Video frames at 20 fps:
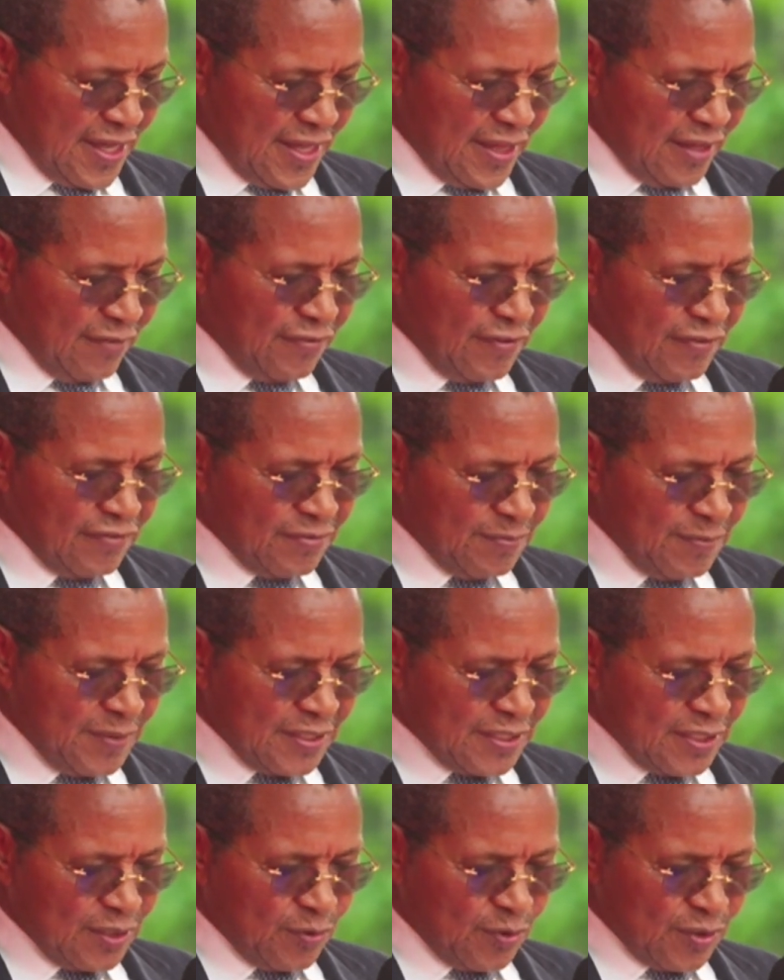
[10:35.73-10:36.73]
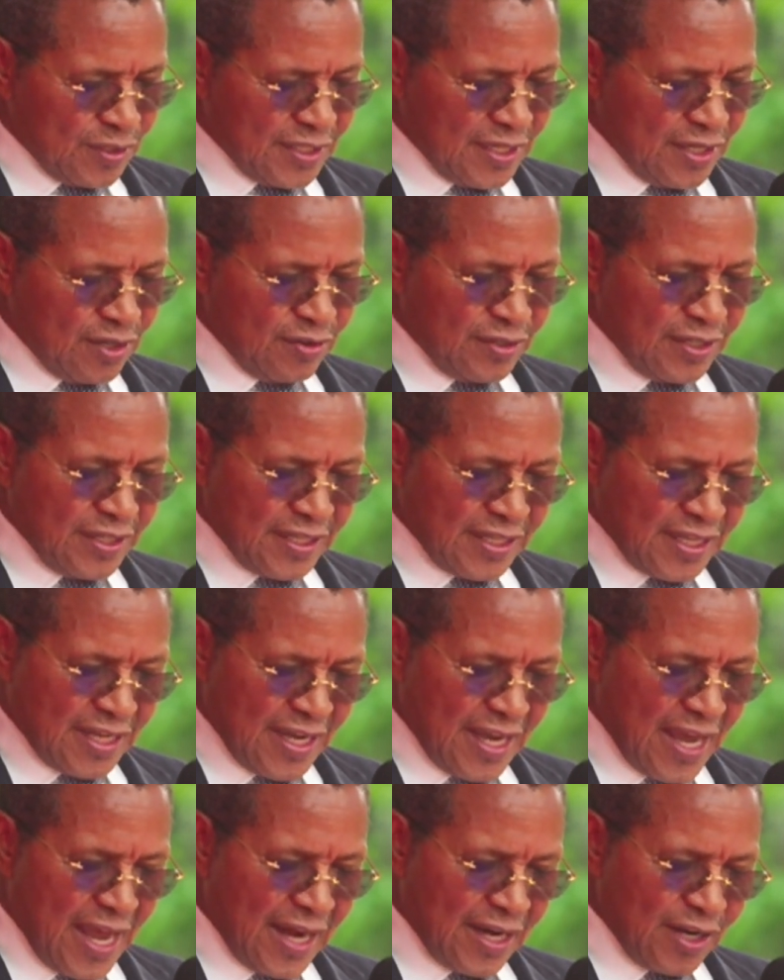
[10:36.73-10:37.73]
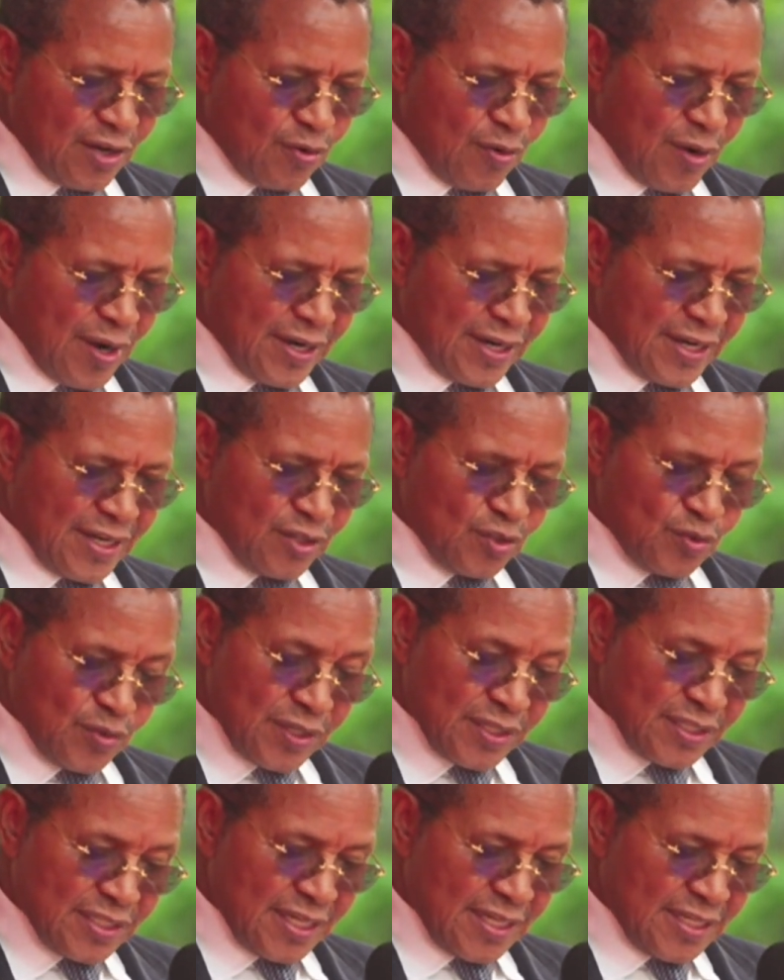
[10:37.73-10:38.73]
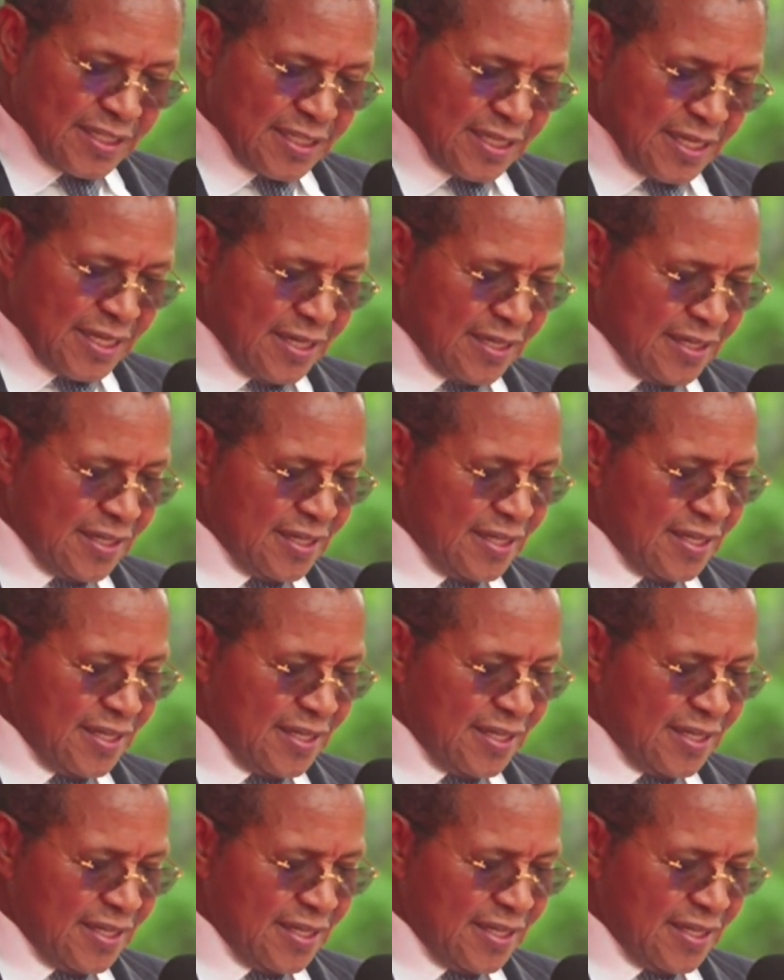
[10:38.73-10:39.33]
The fifth meeting was held in Kigali, Rwanda in 2018